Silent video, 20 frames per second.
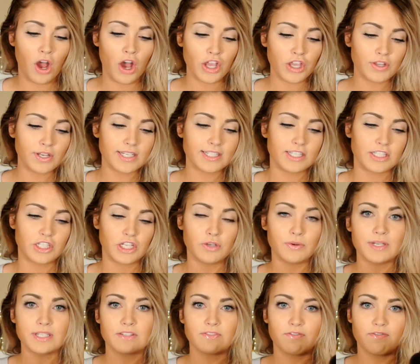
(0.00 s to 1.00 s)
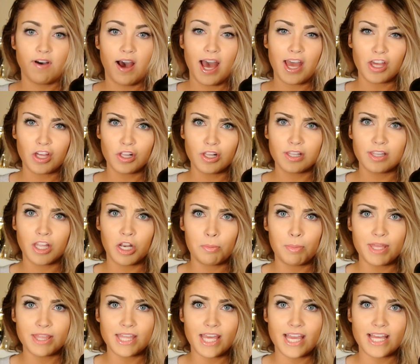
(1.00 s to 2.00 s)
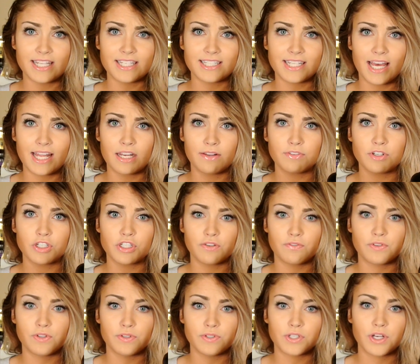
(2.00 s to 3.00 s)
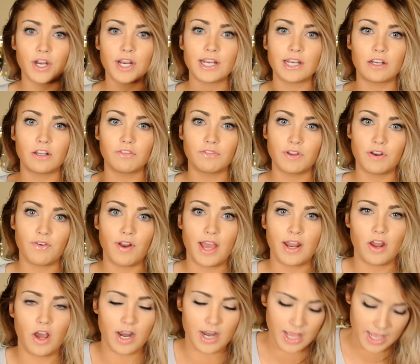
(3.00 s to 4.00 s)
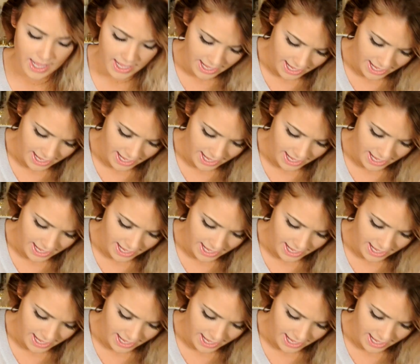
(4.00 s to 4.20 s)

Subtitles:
All you need to do is file a little bit the inside of your diffuser and it'll fit right on.